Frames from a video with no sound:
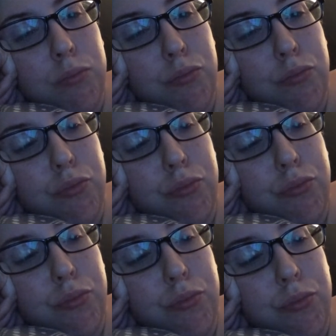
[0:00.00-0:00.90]

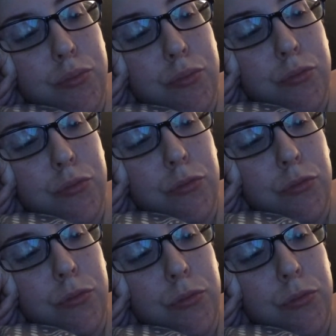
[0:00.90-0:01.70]
No one is speaking in this clip.